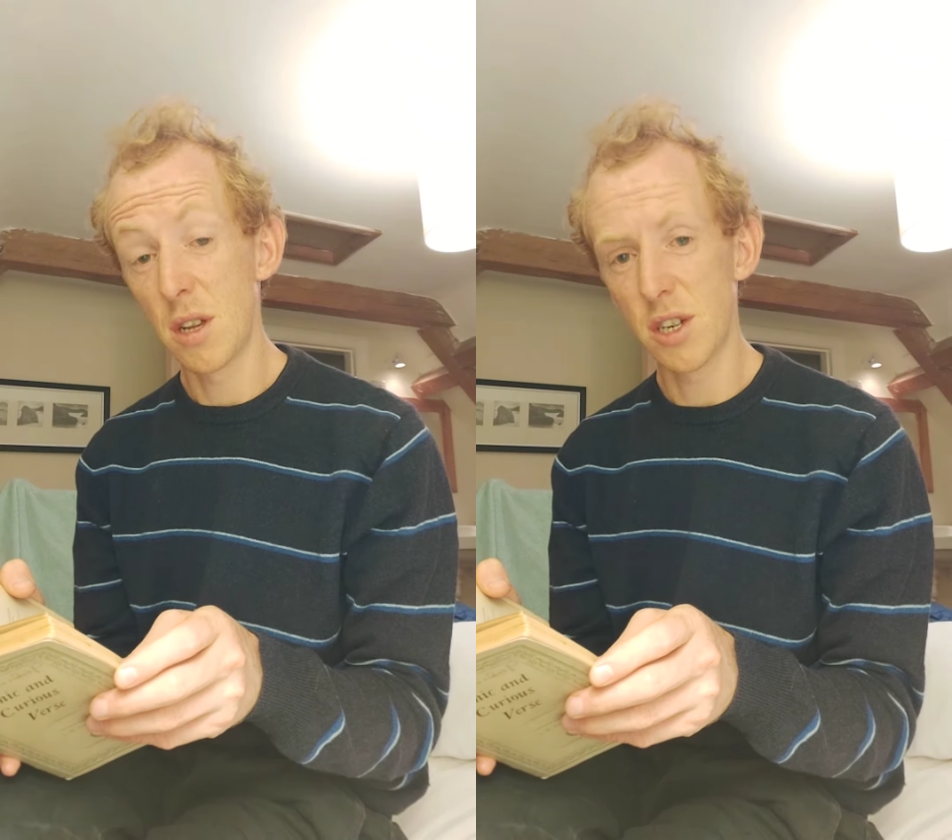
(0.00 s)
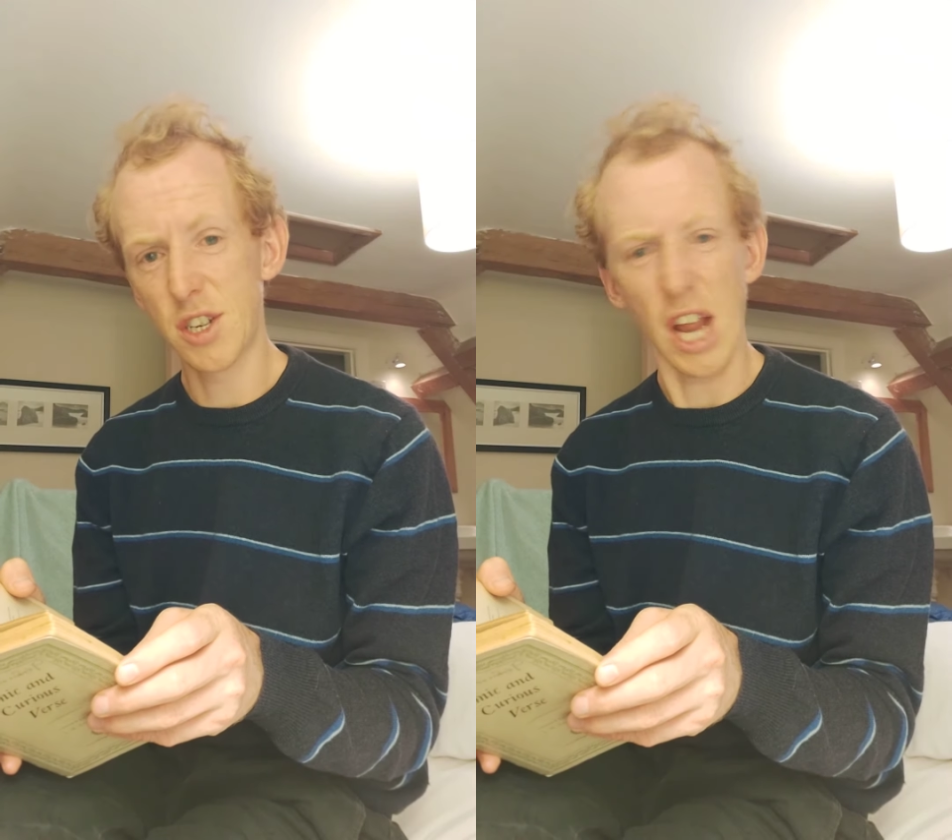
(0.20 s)

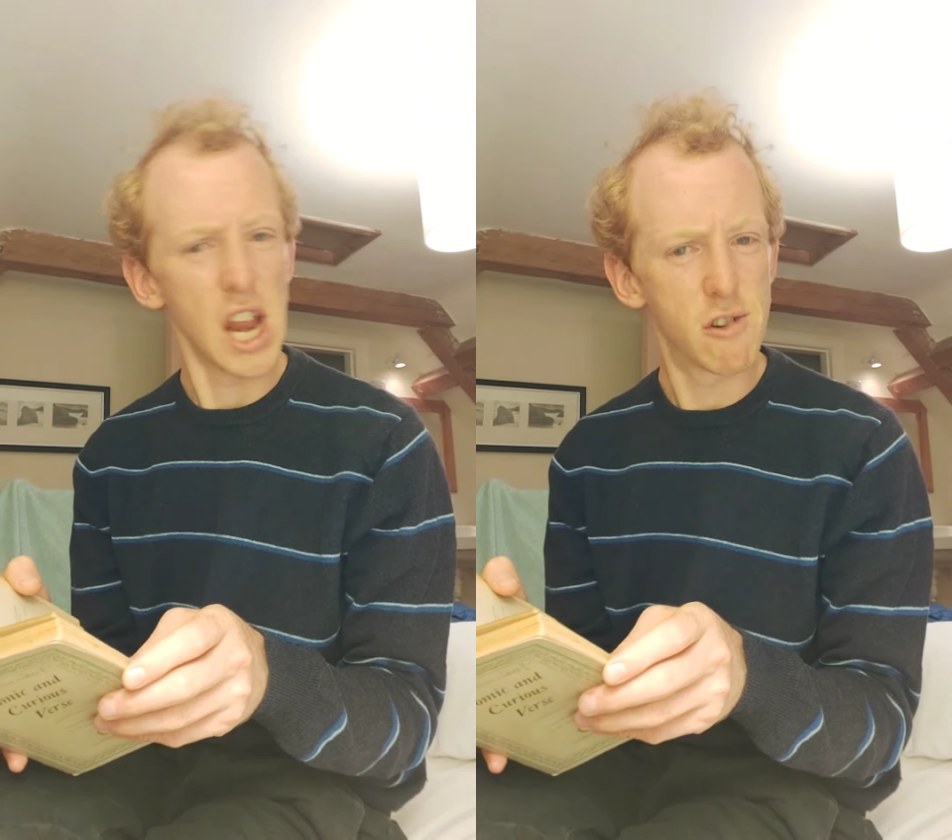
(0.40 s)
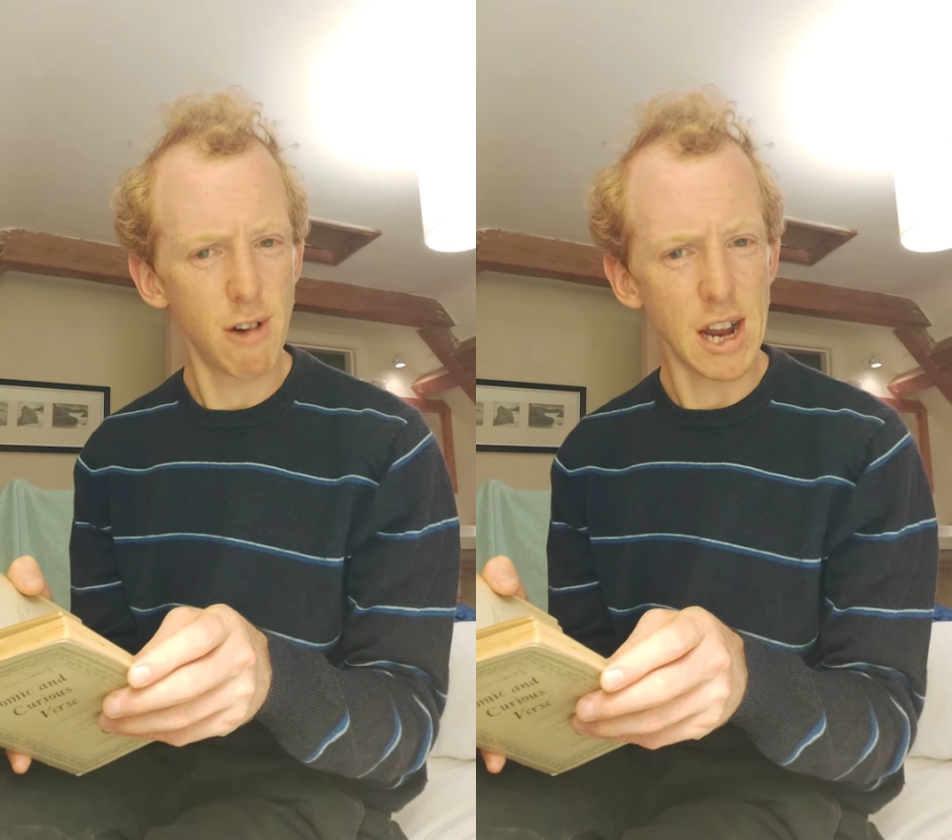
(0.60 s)
say
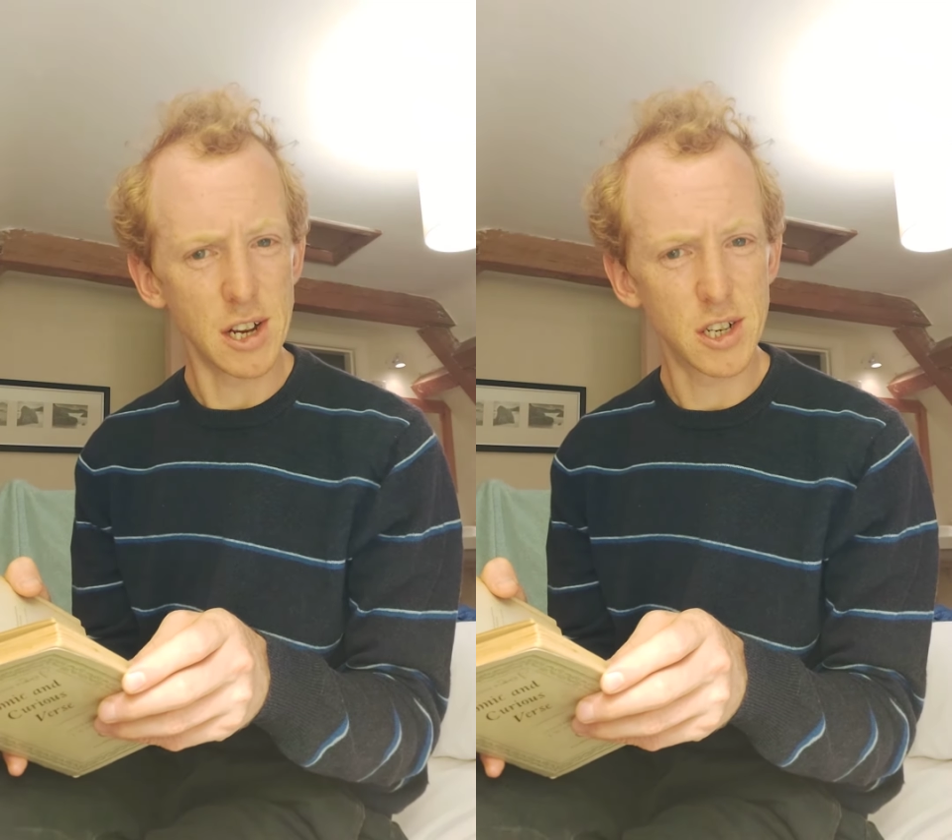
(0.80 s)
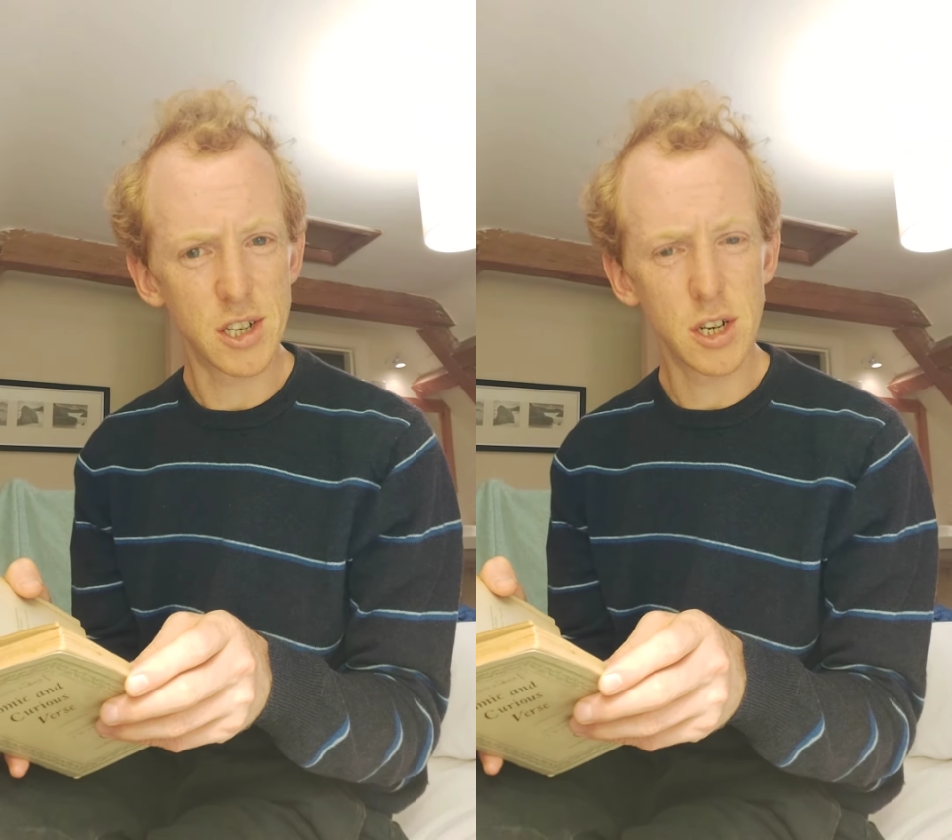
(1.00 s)

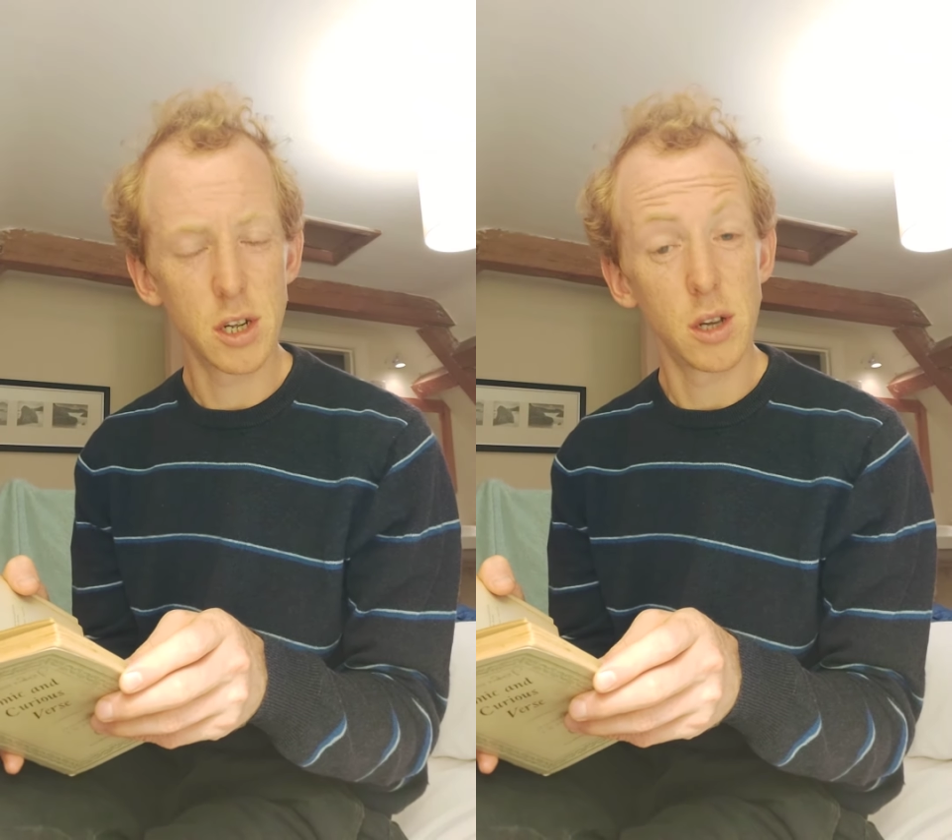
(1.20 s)
grace